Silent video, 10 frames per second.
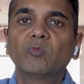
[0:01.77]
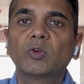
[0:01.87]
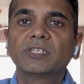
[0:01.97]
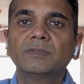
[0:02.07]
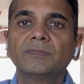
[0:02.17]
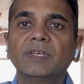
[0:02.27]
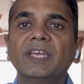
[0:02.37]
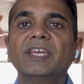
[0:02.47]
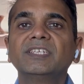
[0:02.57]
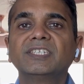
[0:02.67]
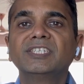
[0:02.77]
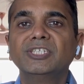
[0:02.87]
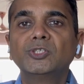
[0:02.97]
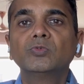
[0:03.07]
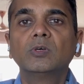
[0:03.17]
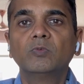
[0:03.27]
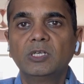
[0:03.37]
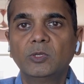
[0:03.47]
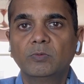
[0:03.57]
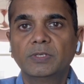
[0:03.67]
water is an issue the
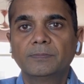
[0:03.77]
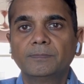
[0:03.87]
world over,